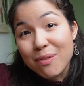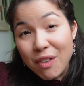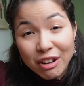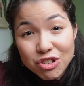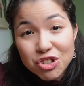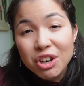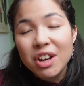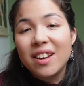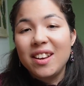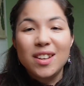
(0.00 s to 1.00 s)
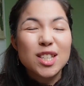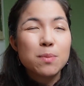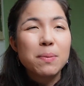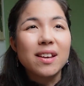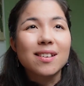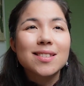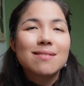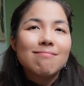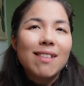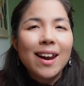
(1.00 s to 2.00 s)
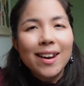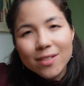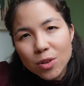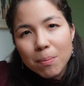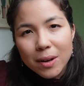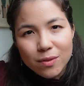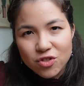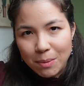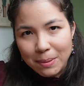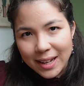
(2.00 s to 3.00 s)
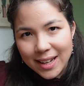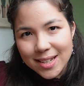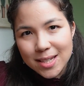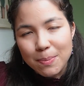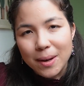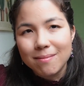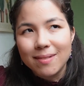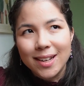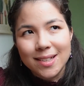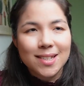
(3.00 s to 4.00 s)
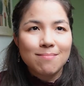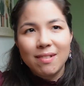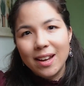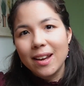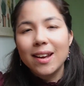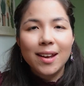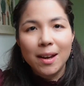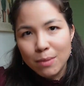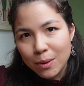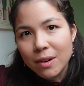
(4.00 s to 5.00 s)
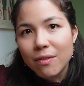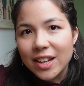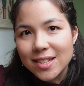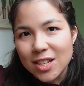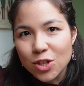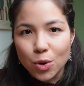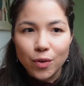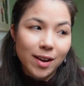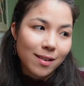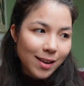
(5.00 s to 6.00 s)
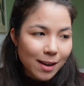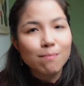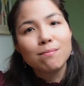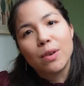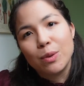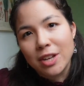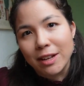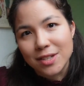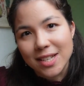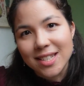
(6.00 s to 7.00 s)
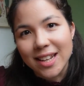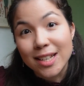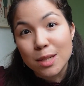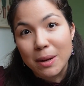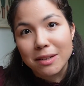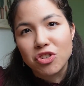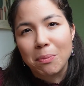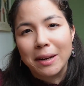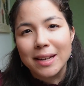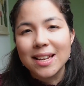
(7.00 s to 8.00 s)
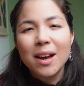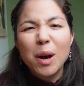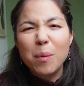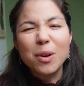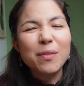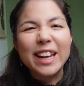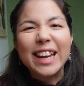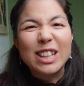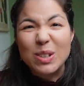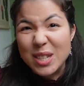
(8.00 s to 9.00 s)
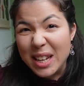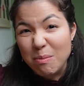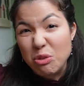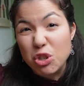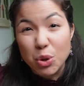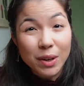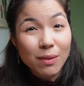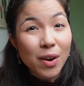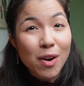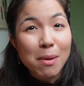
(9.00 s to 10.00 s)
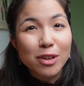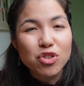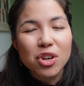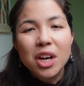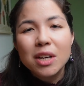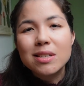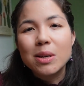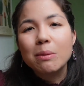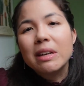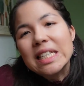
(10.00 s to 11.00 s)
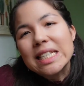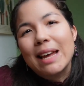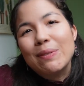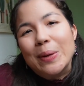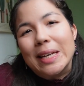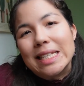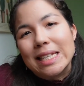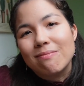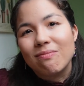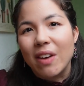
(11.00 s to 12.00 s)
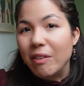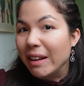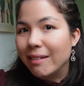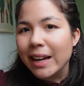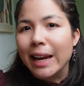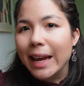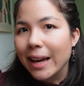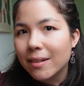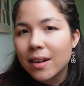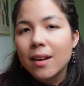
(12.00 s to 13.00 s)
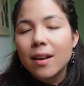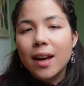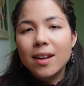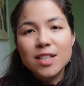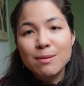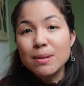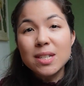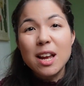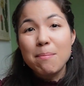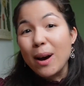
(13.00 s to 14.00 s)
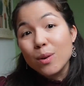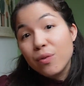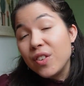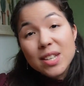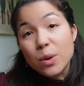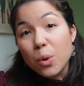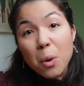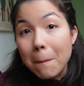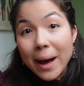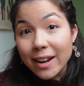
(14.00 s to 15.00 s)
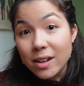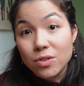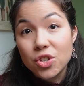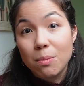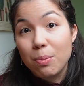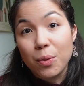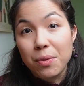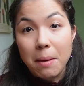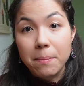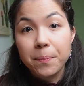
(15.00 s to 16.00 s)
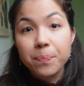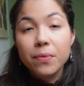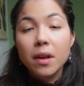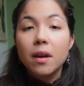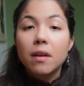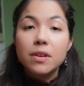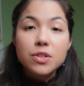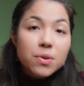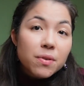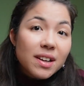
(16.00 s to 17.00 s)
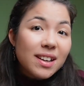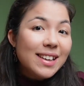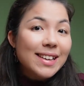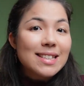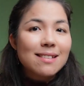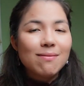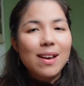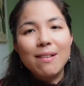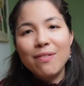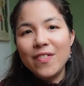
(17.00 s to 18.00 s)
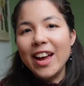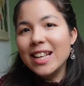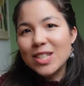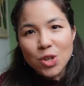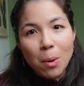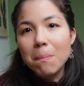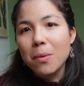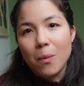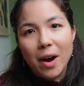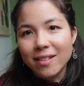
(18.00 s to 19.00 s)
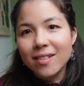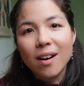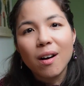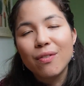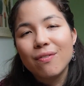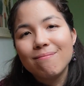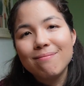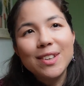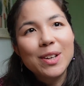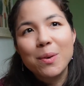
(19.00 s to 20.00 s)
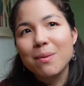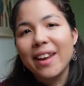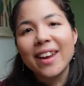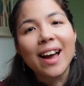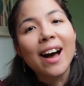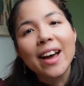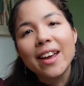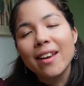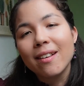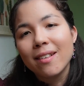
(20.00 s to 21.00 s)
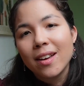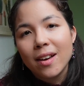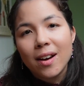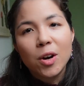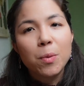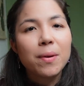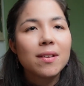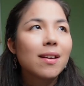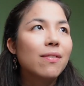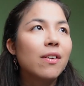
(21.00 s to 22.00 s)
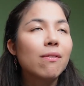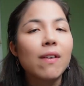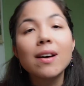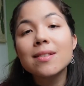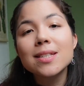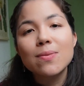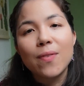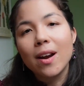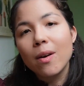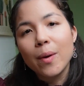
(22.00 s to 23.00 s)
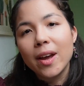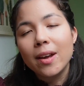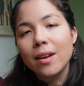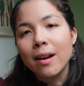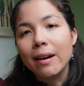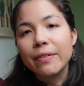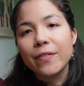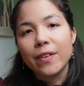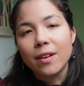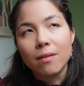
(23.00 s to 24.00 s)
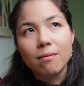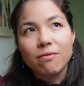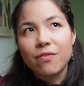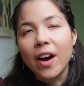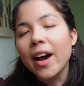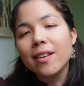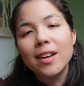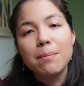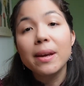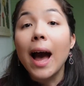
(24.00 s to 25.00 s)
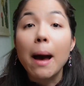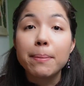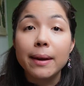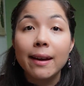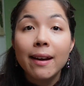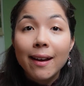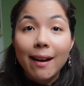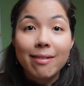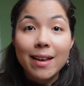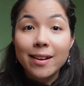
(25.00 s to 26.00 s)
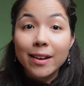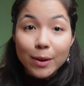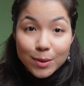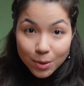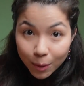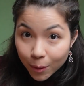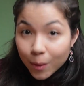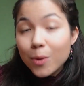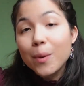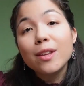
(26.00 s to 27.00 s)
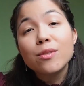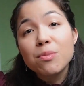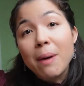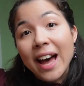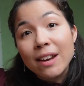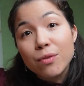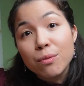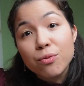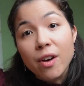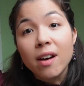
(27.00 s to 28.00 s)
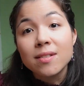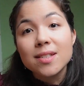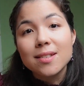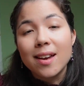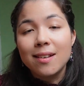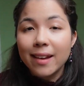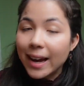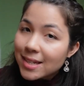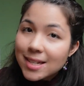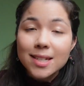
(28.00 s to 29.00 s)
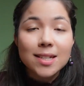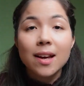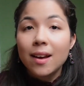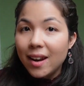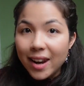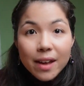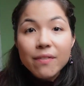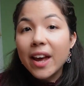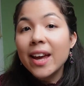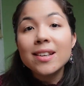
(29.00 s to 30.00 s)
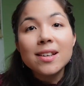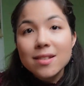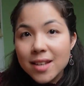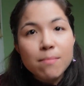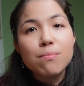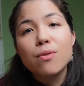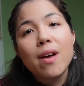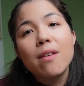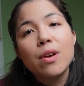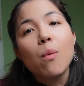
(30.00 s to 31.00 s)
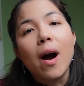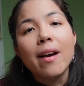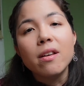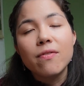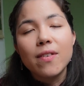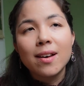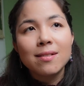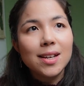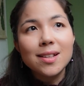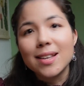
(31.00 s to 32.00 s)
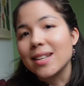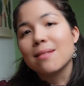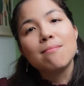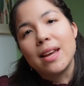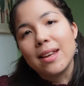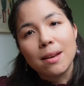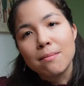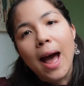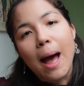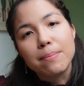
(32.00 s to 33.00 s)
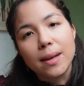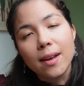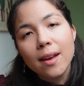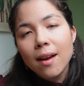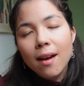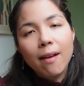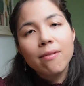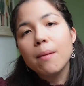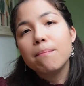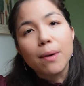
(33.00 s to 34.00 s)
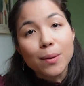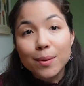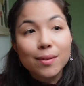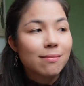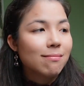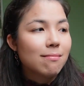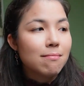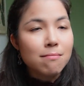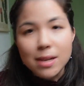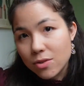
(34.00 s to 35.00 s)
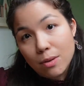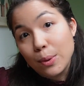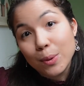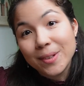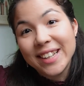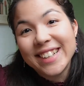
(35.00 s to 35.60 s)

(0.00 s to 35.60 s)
French. He speaks a little bit of Japanese, but it's him who narrates the story and him who tells us that he speaks Japanese. We don't really get to see him do it very much, so his level isn't very clear. And it's mostly about physical companionship for them. The story is a fairly somber one of, a guy hoping that if he runs far away enough, he'll finally be happy. And then he goes all the way to Japan from France and gets his live-in temporary wife, and it doesn't make him happy. And they're both miserable.